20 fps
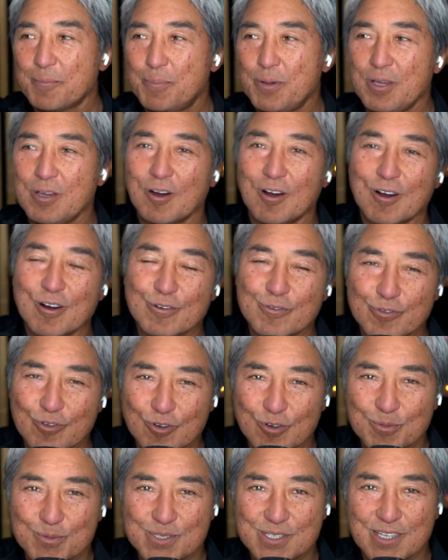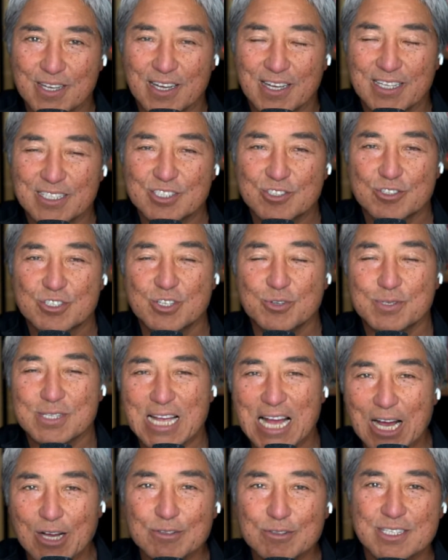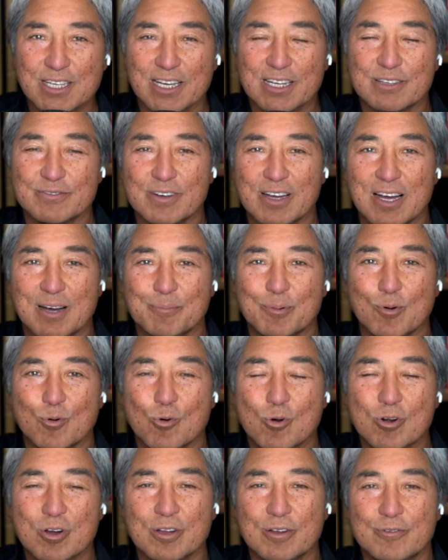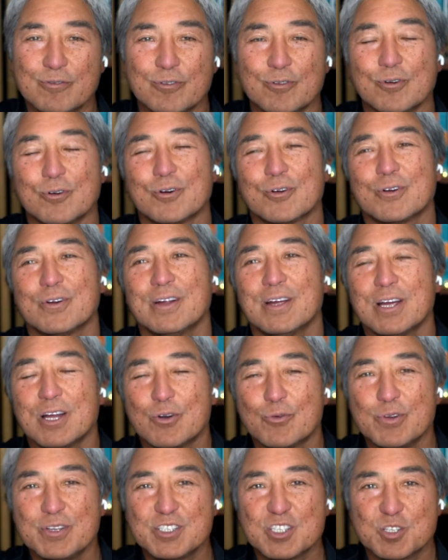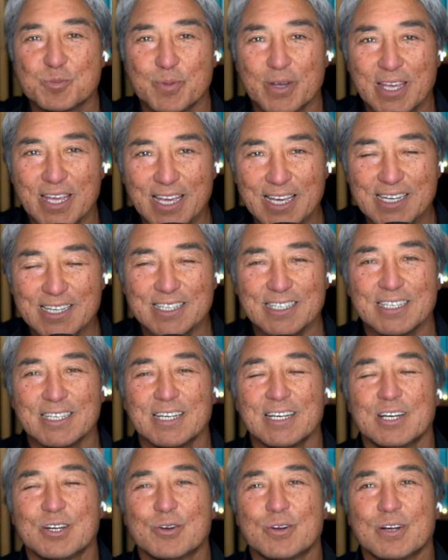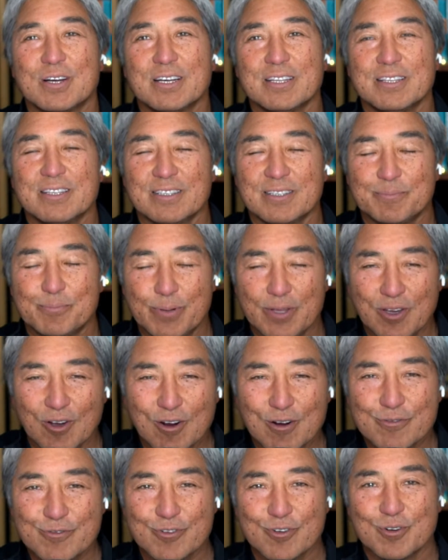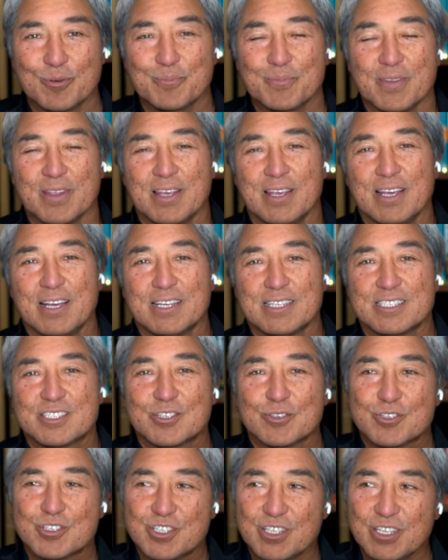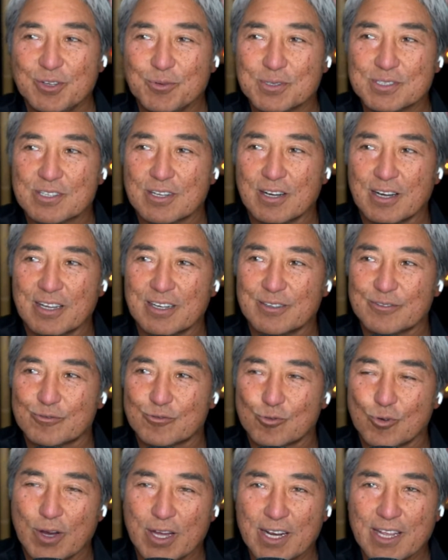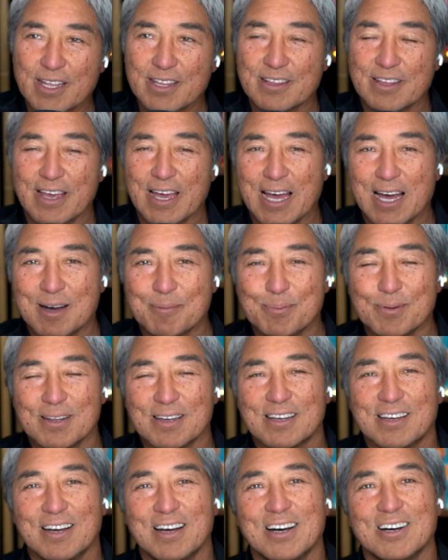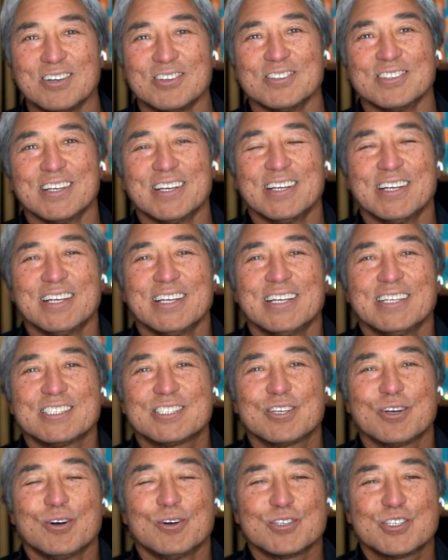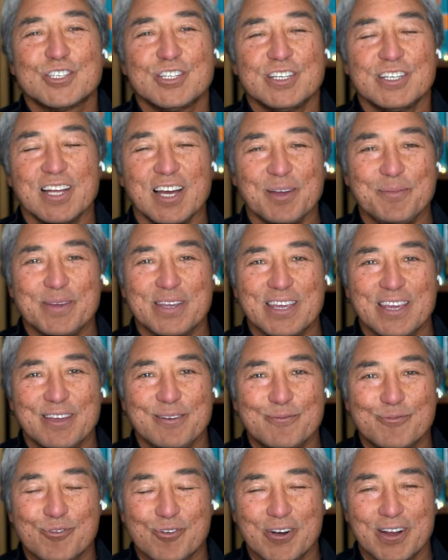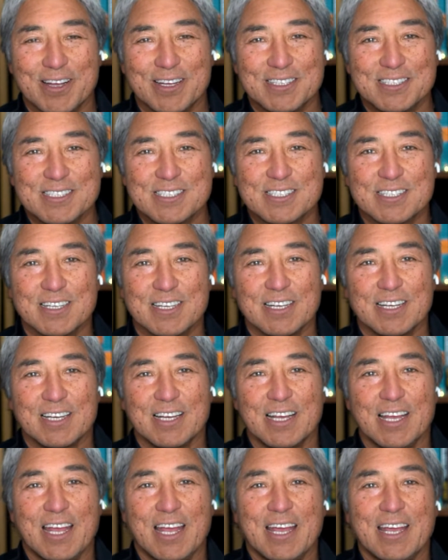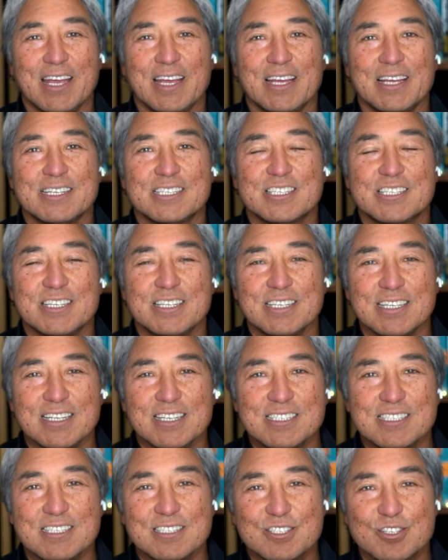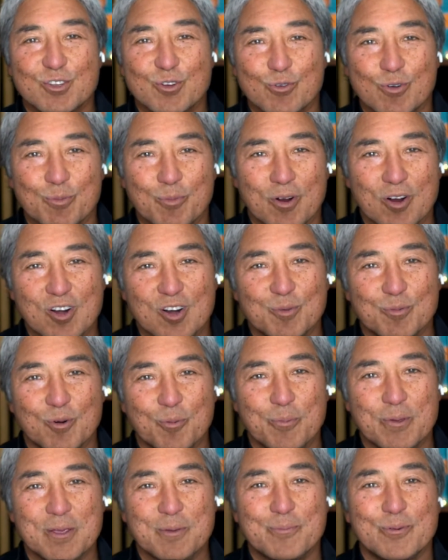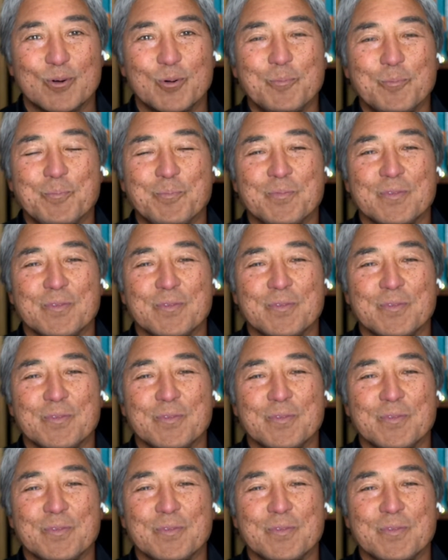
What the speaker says: PR firm side. So she was outside of Apple working for Regis McKenna, the PR firm. And so she was kind of running the Apple account. So she and I became friends, and she listens to Remarkable People.